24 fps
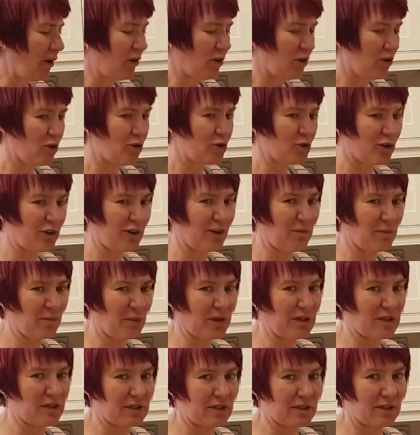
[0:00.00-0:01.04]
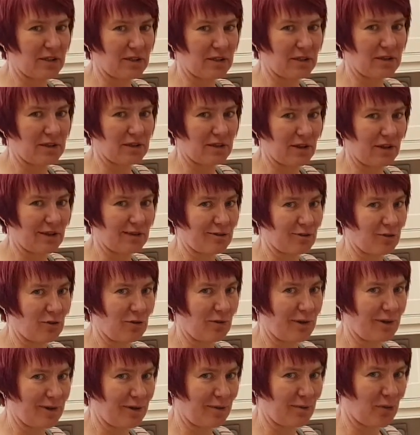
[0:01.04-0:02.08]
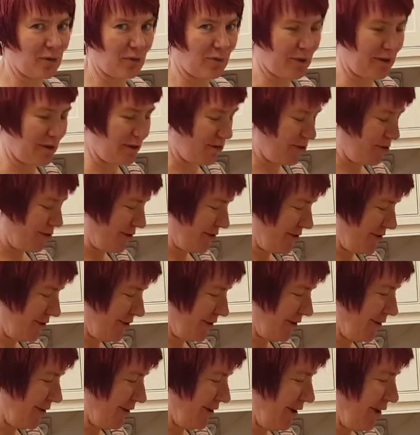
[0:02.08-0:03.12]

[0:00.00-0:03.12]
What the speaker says: usually in big cities, Glasgow, Edinburgh, Manchester,